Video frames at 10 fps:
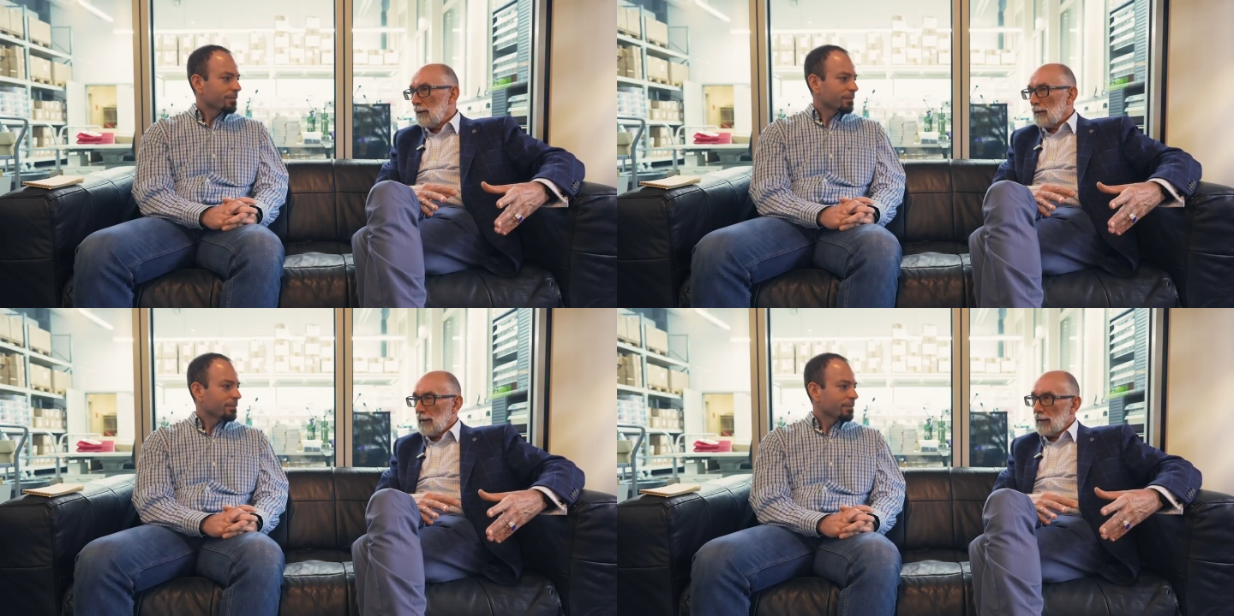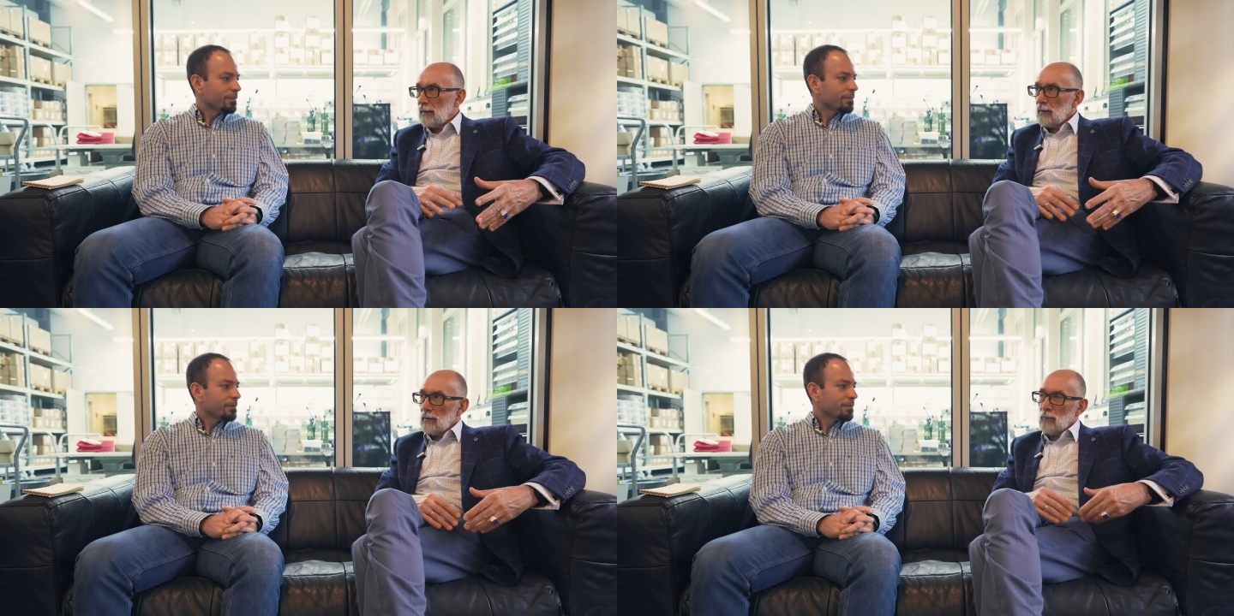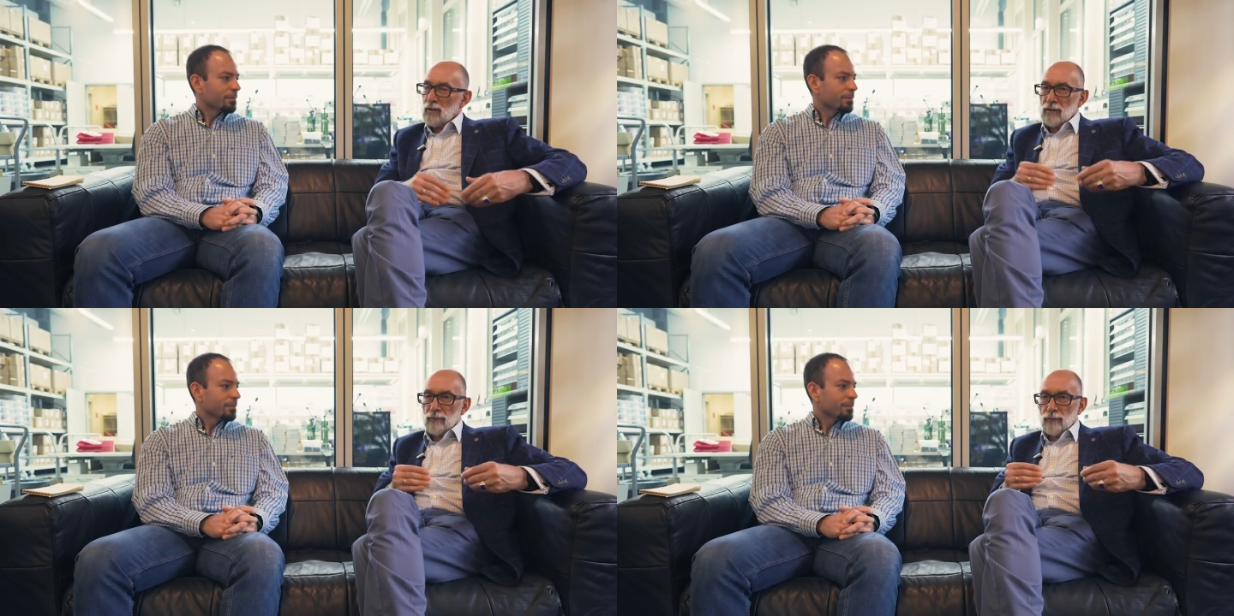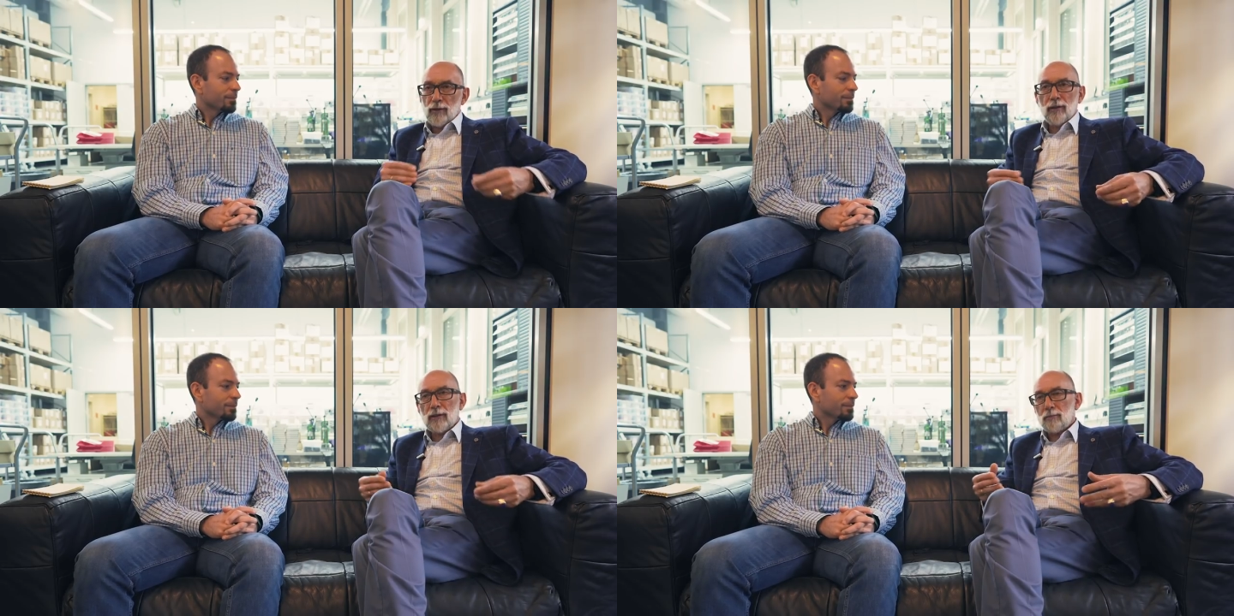Speaker 1: yeah, with a
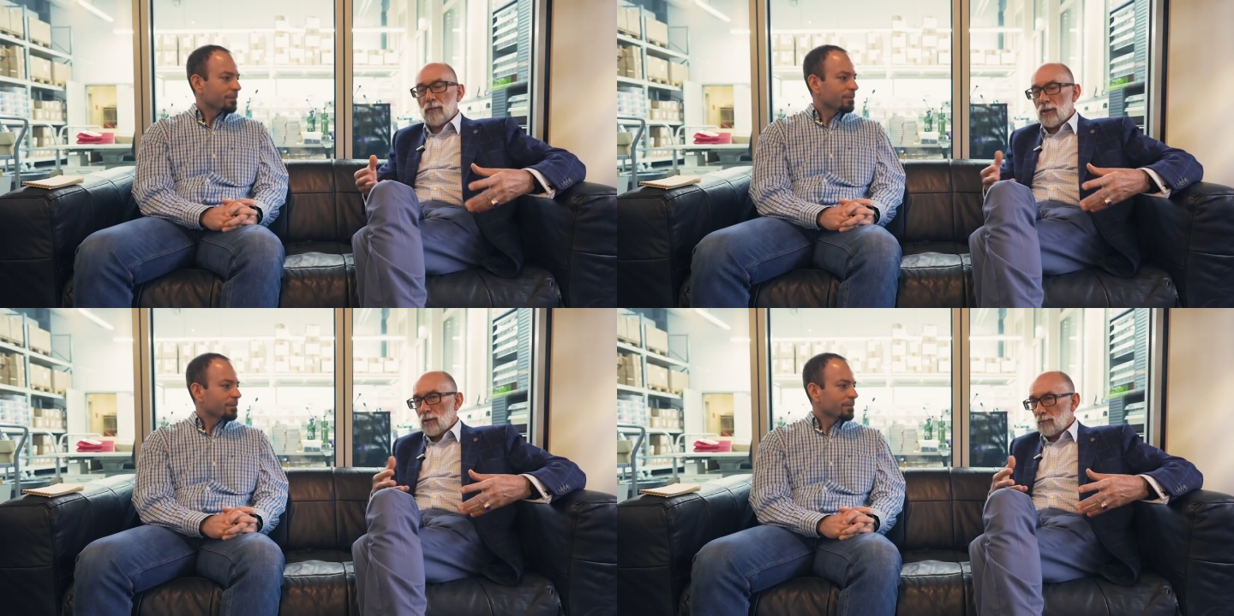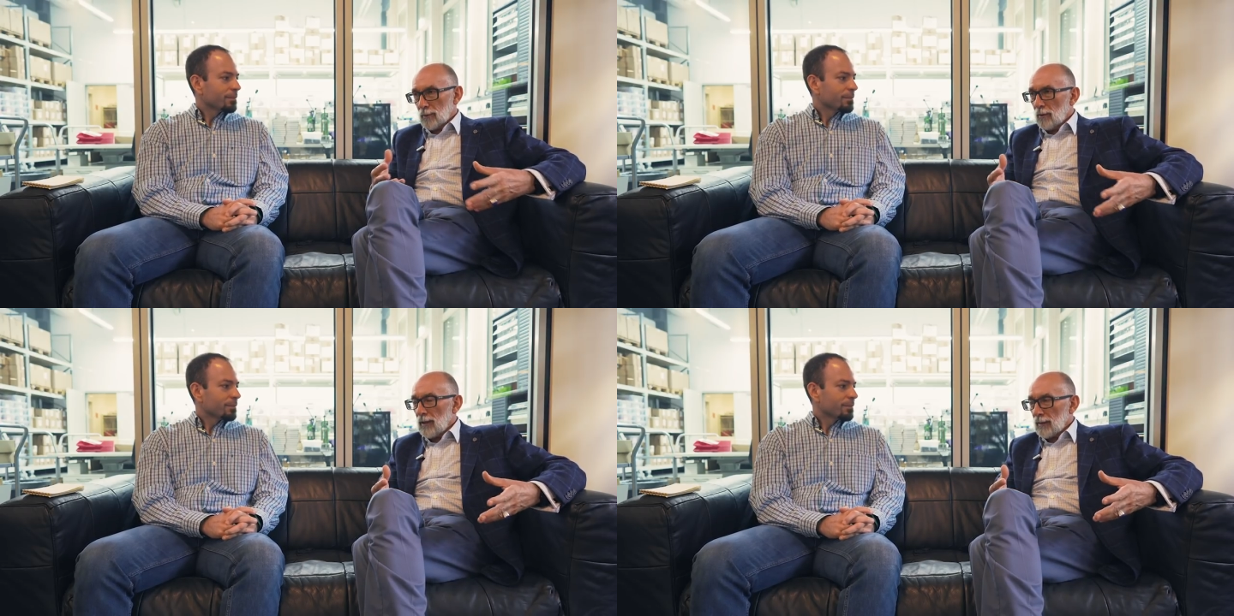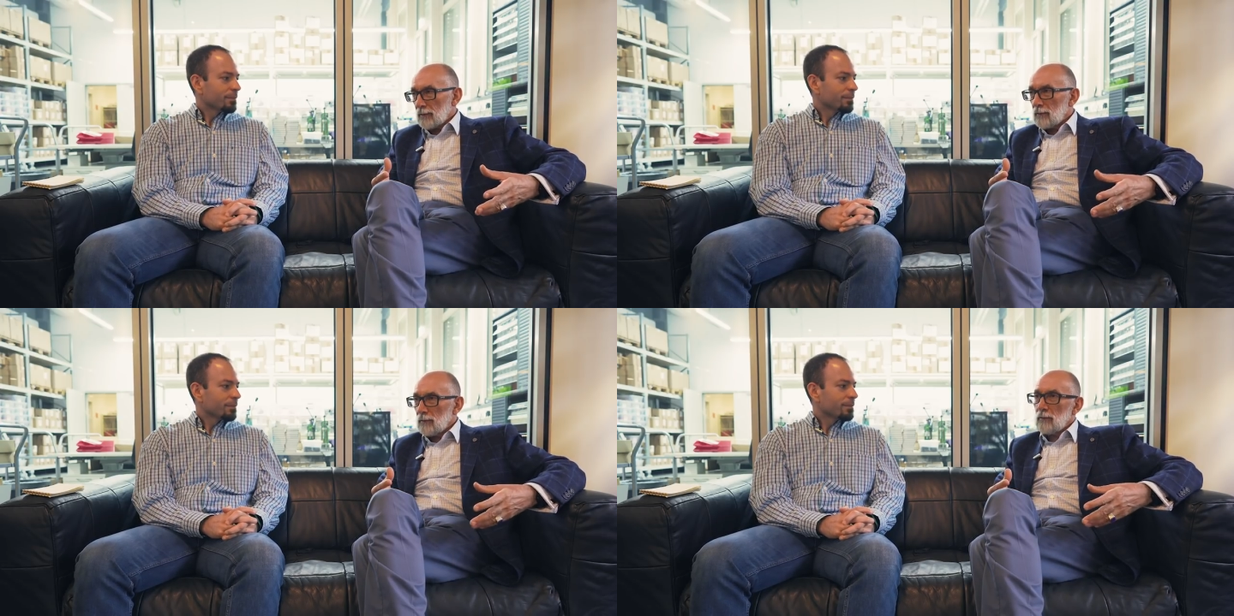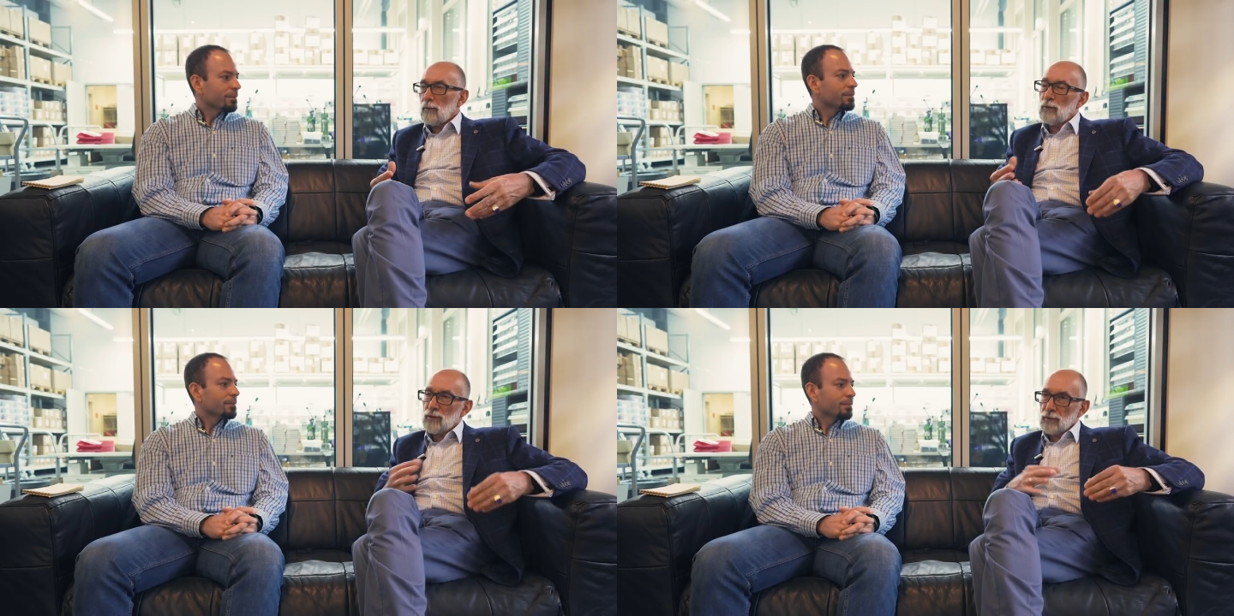very special product,
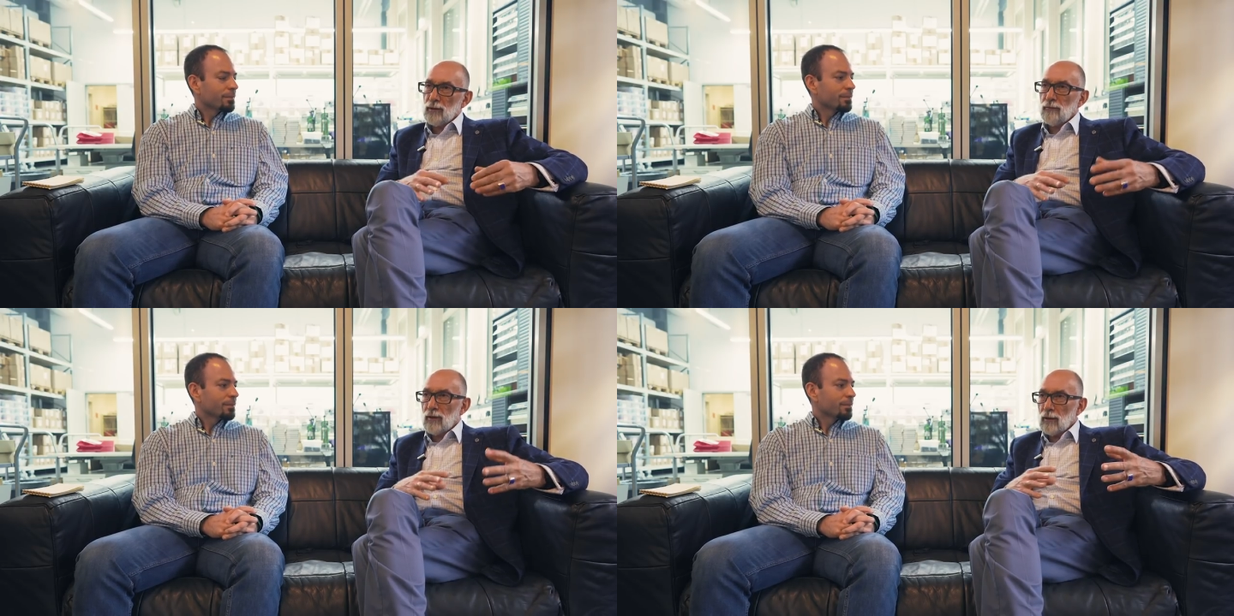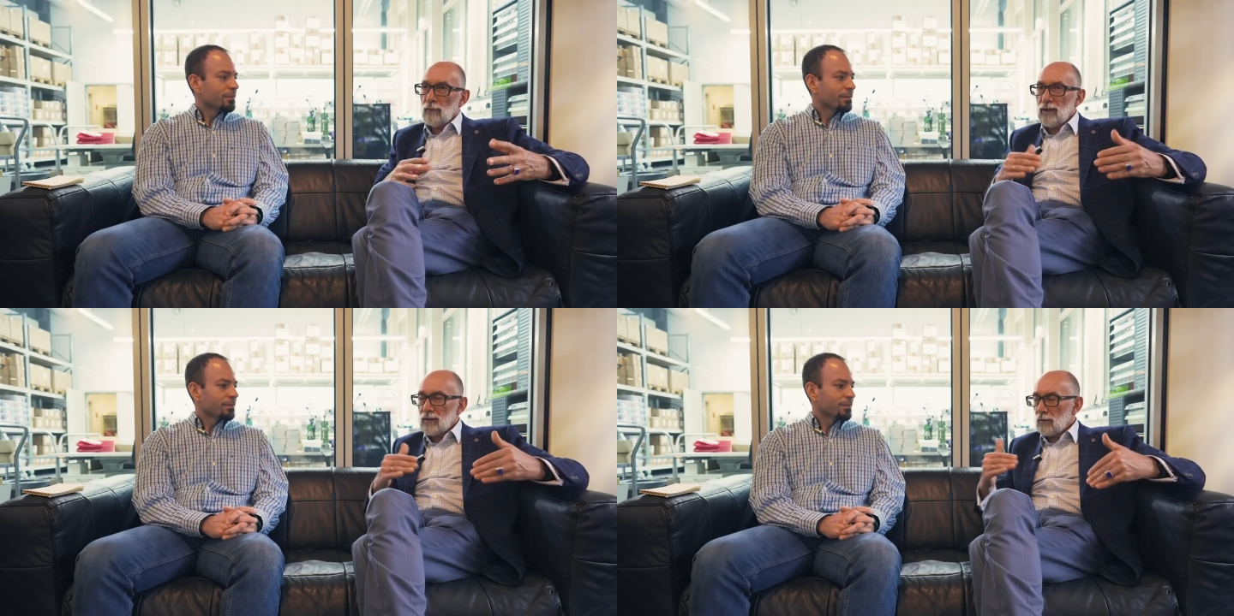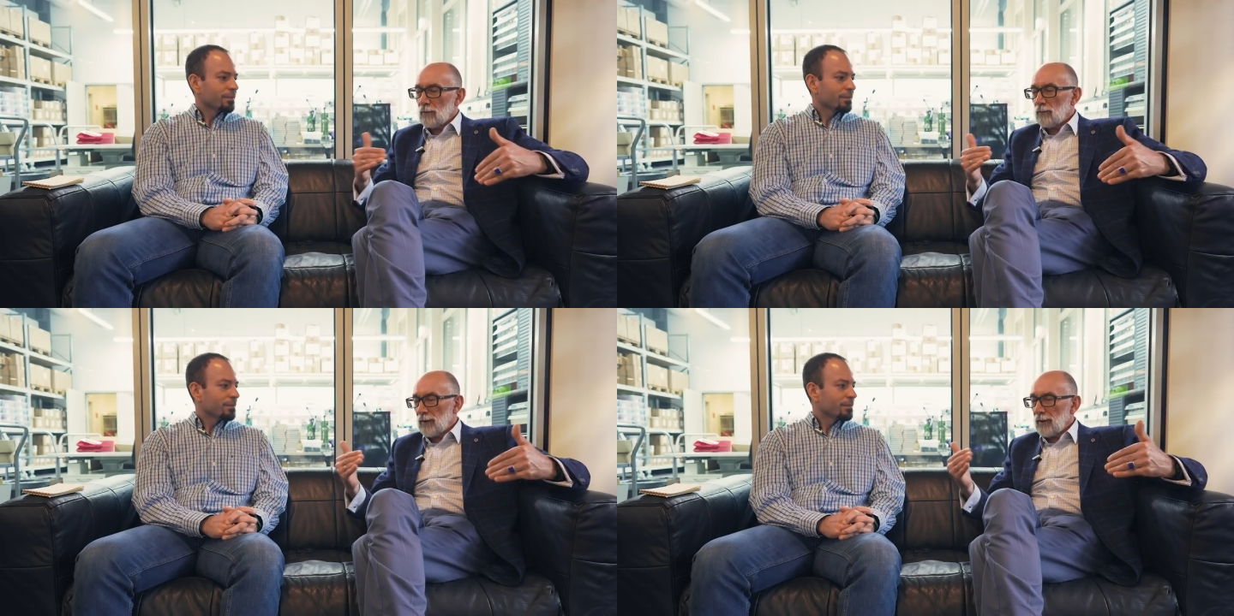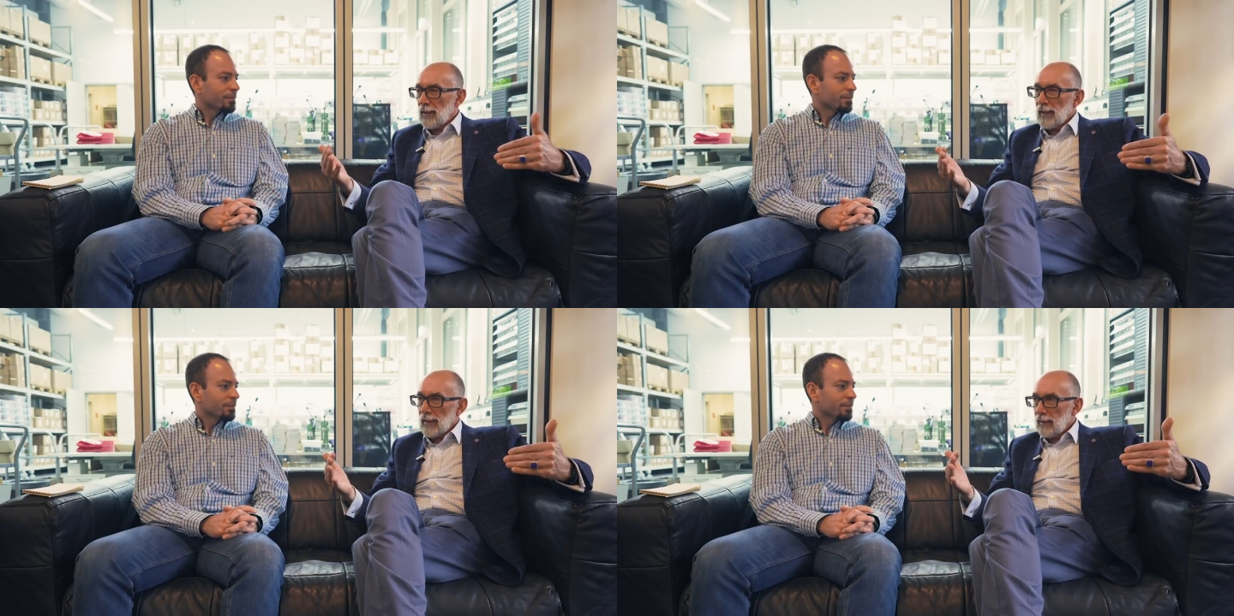also, the value is not very
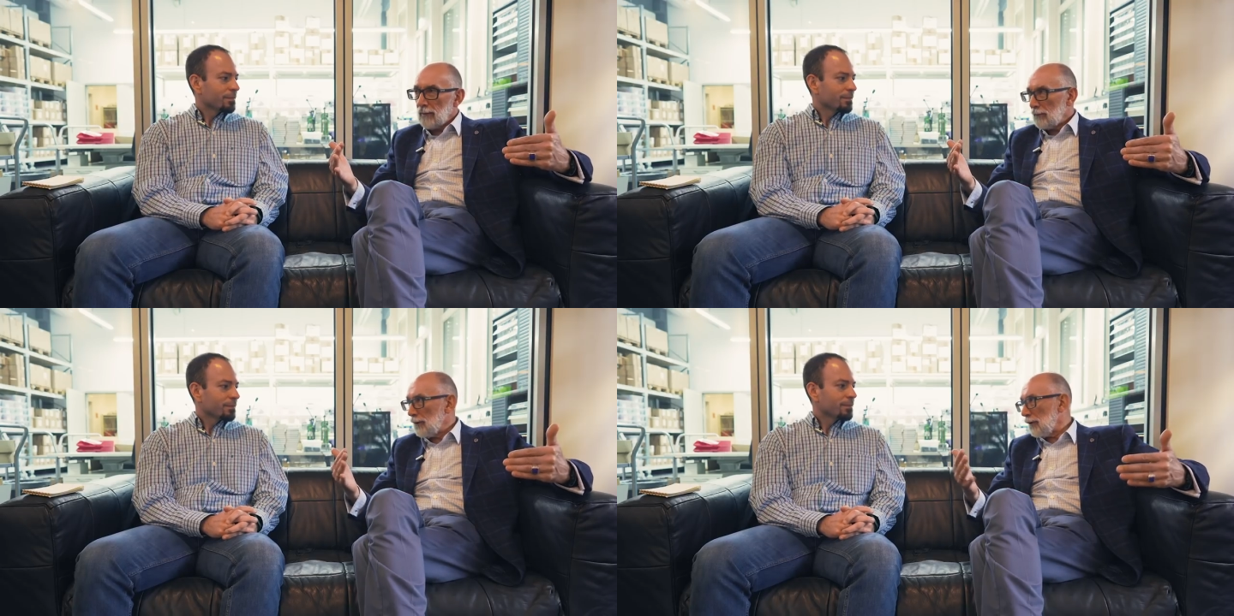high.